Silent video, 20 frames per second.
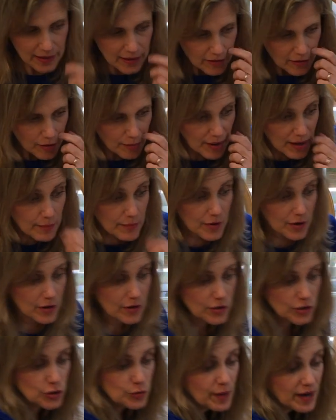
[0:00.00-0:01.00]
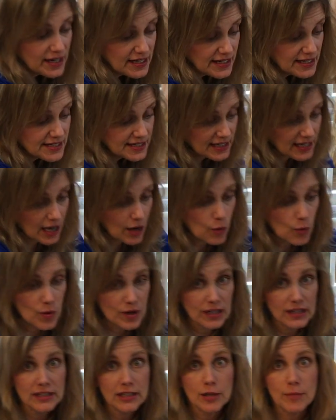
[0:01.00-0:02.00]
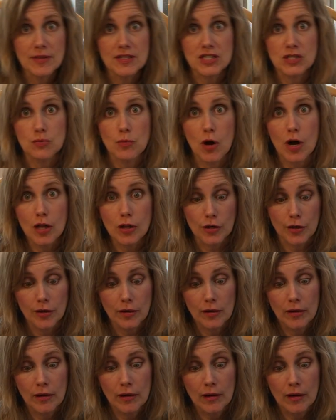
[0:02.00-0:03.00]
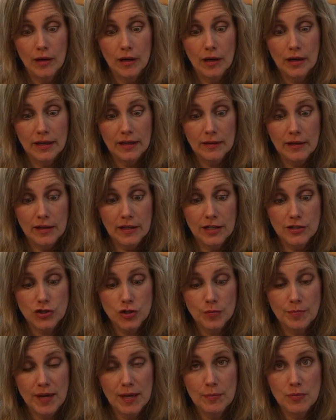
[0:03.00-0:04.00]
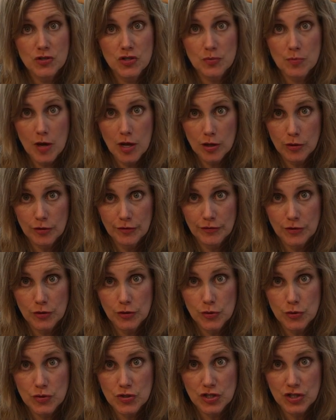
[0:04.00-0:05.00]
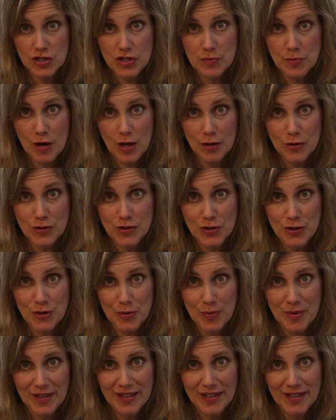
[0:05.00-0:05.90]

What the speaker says: Remember, you might need to cut one a little bit smaller. Cut your paper smaller if you're using a smaller tube.